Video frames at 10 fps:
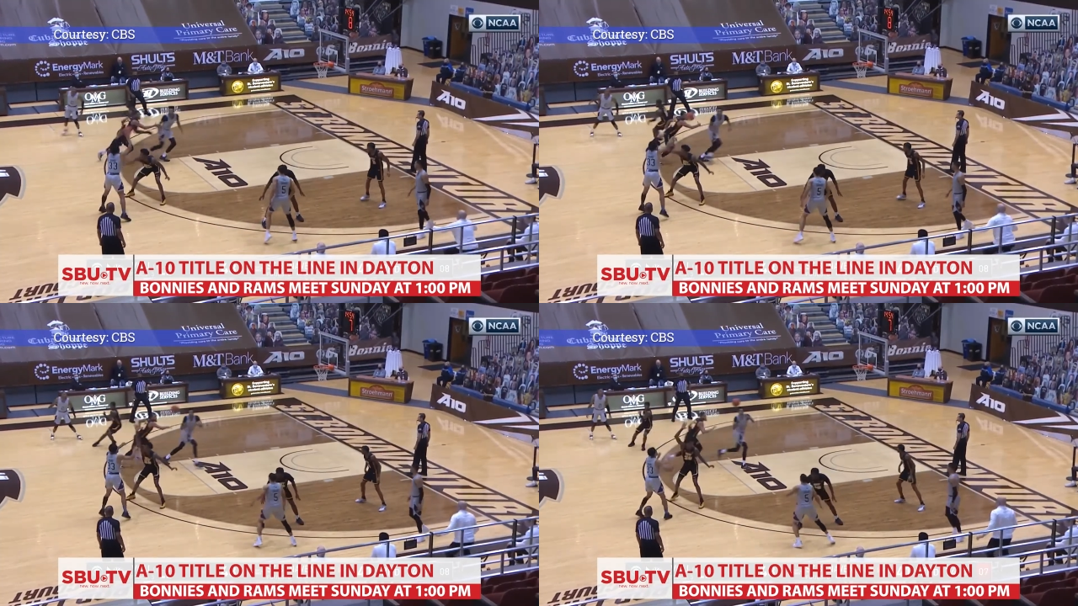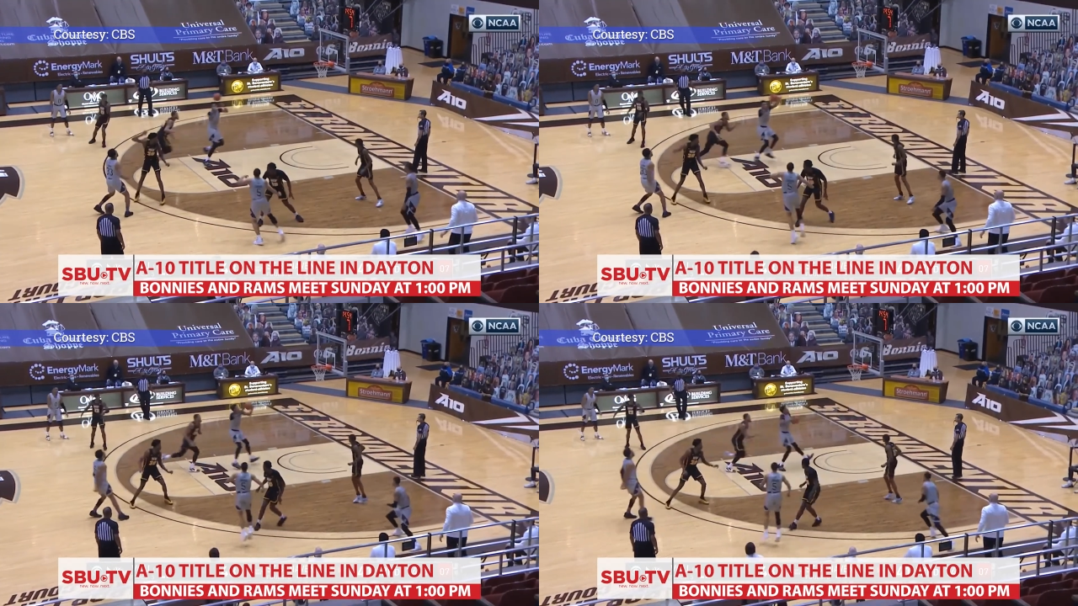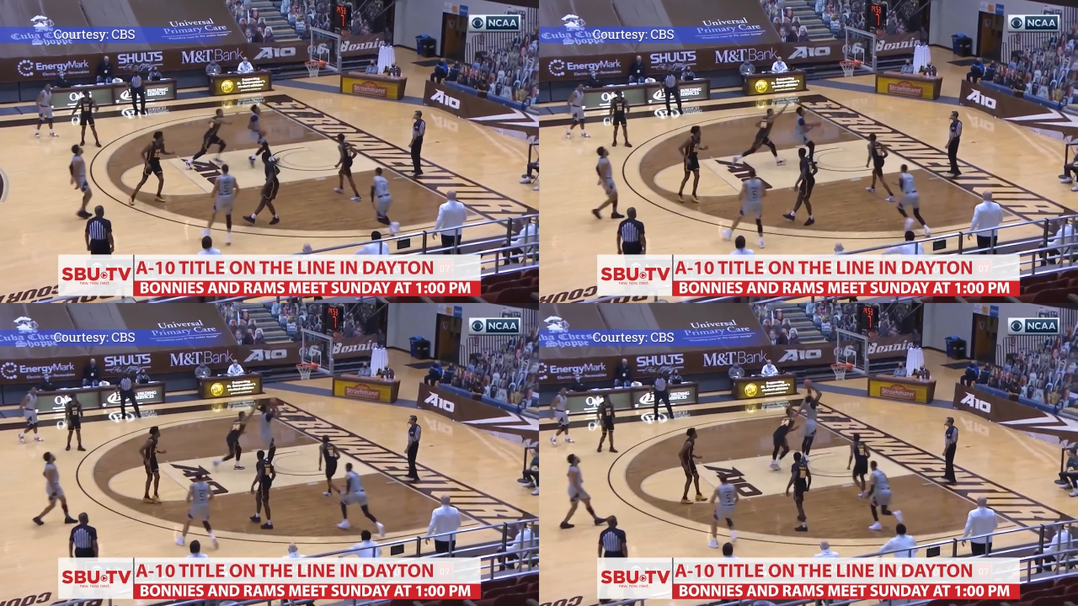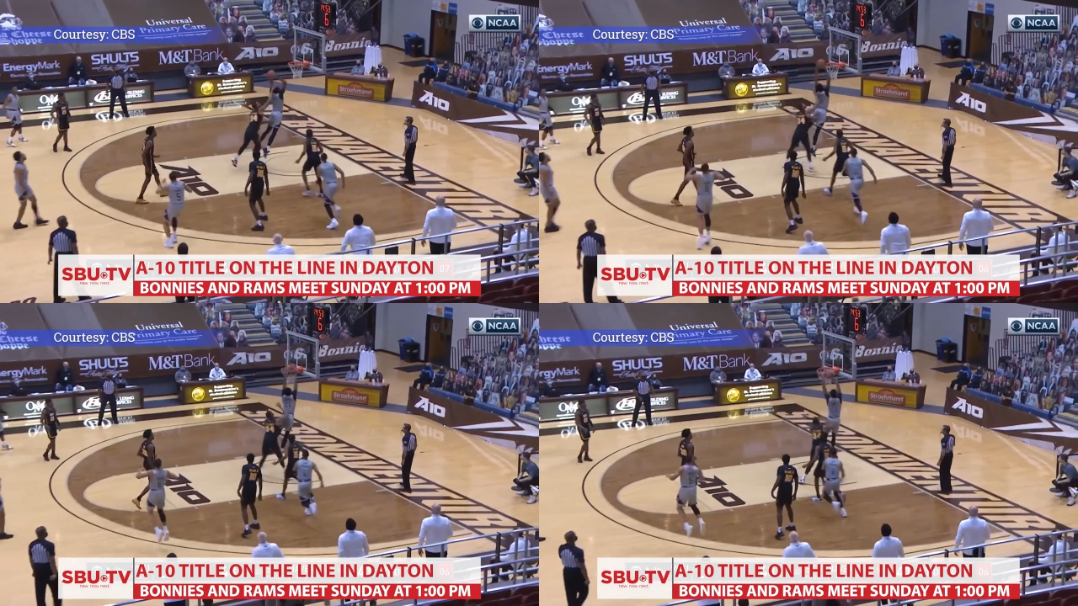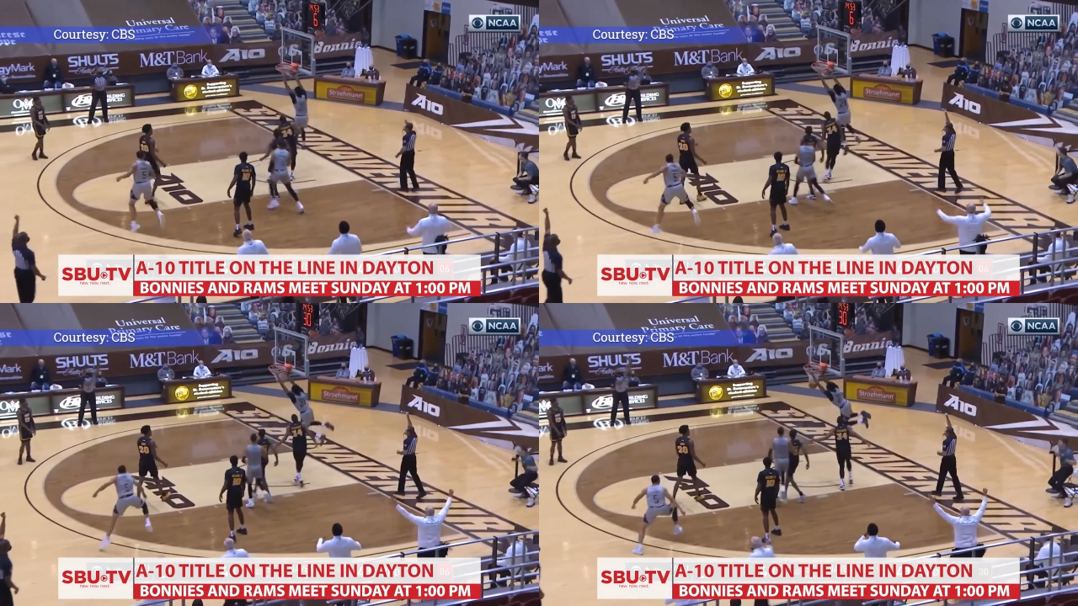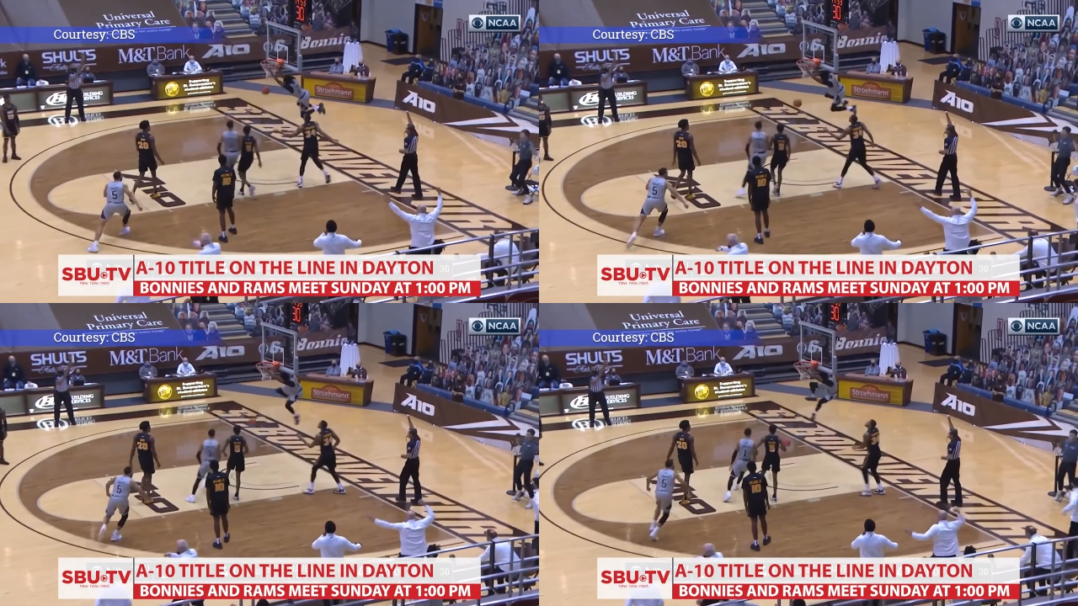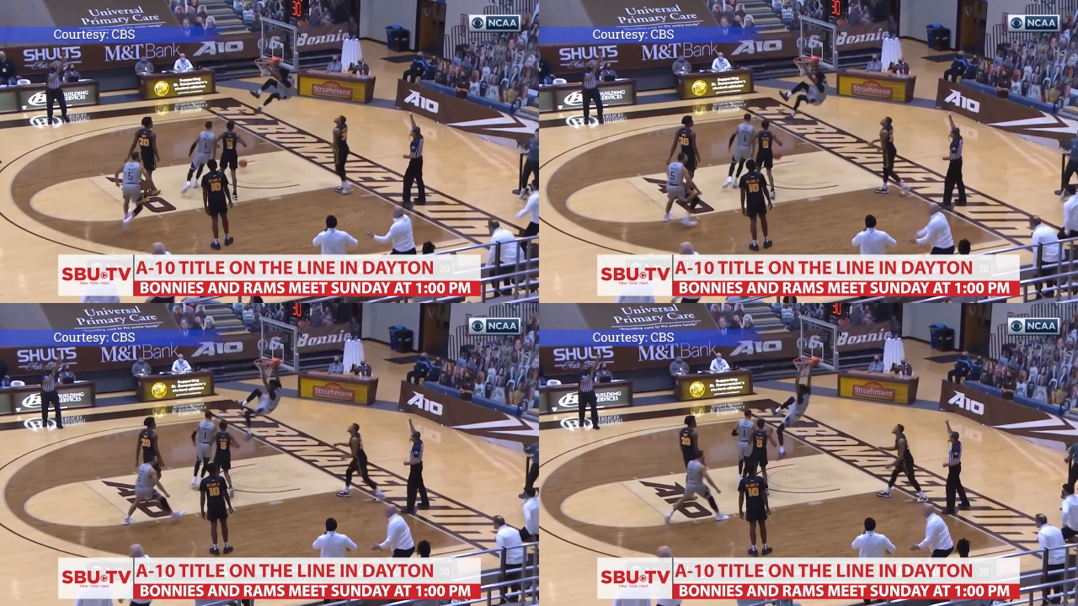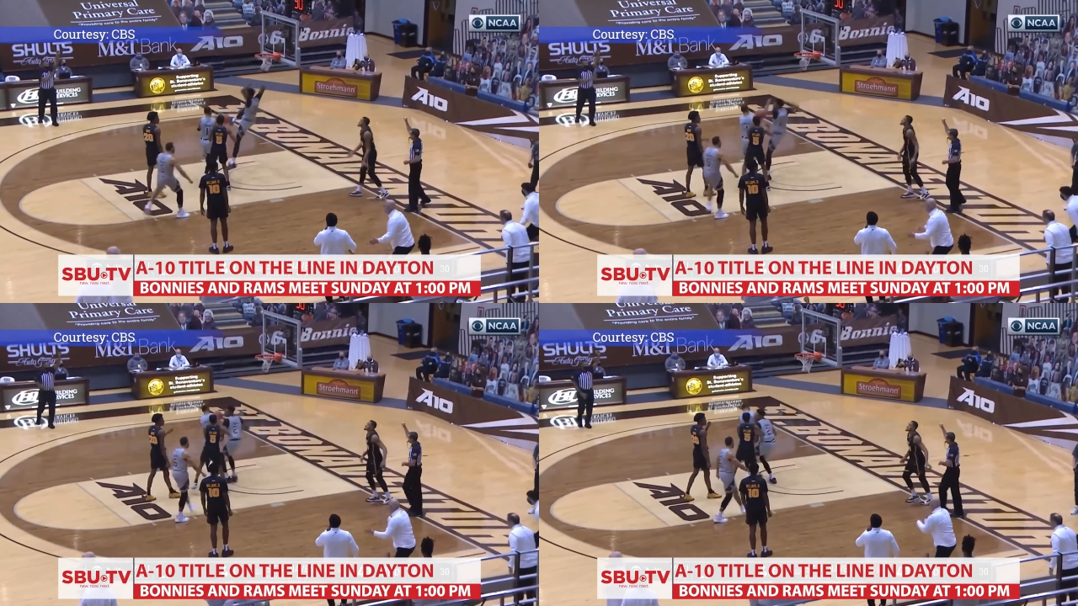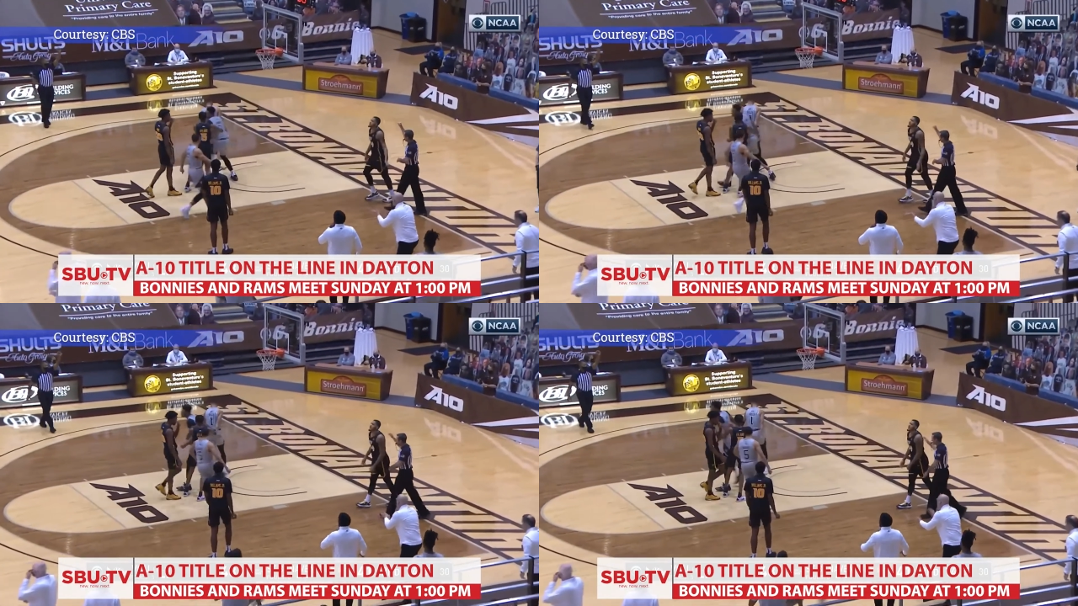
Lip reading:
(no speaker visible)